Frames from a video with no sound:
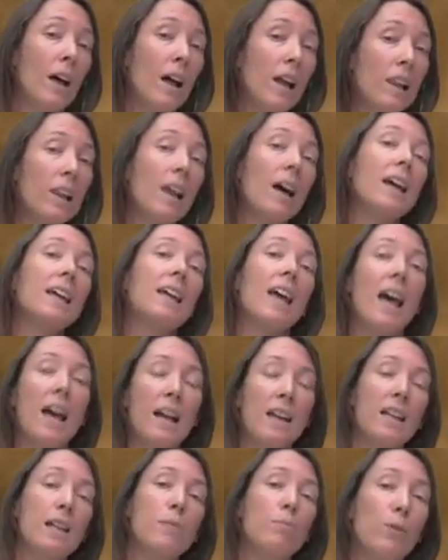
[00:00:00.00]
like
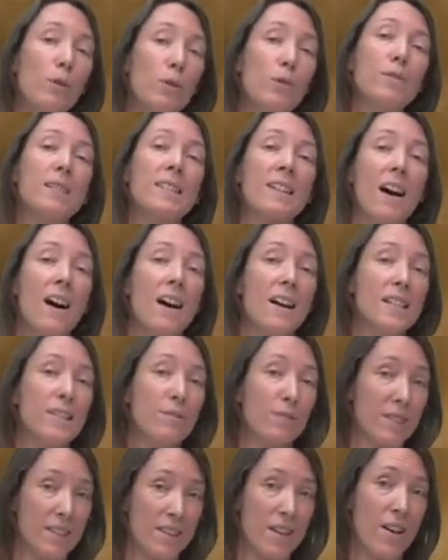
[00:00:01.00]
any blue skies
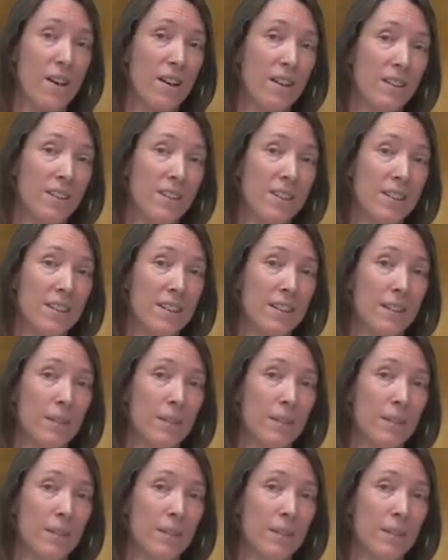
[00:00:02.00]
research.